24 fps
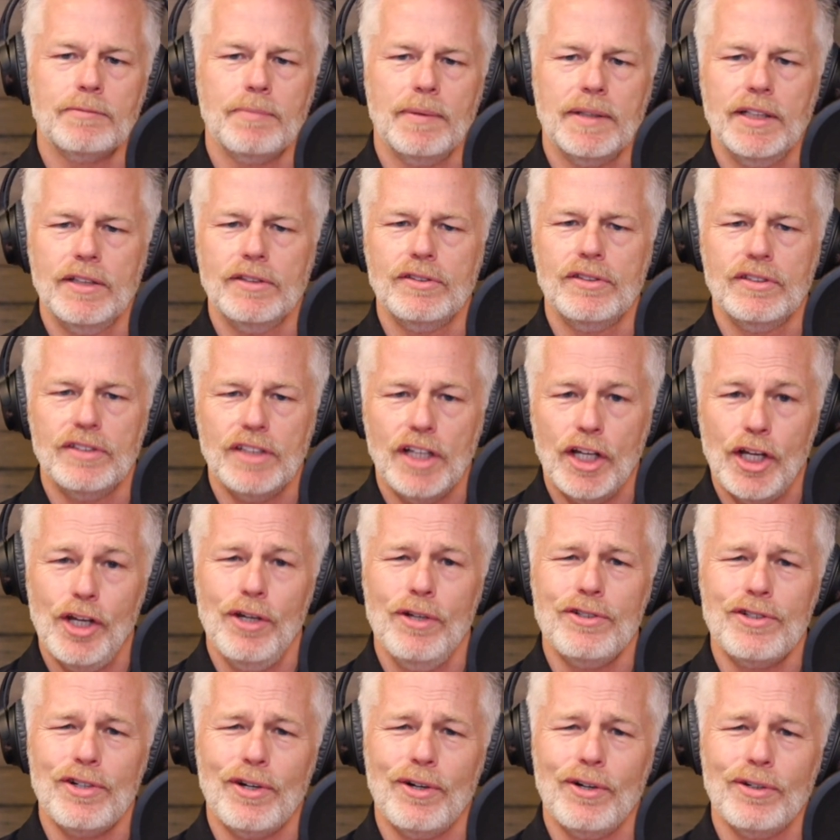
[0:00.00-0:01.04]
but this is a
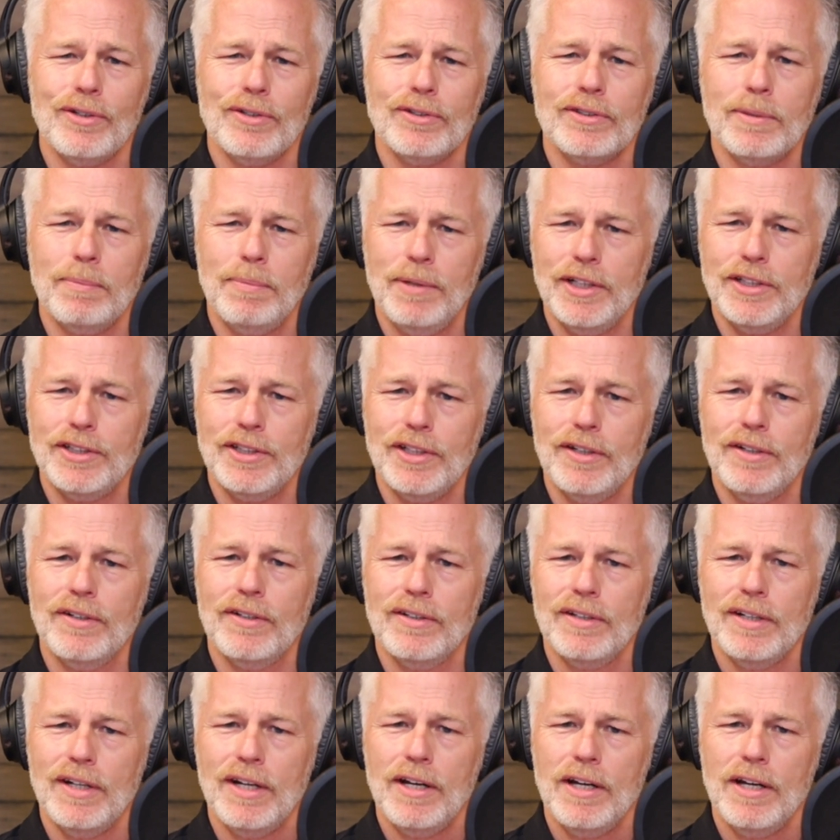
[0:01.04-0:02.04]
huge hurdle to putting your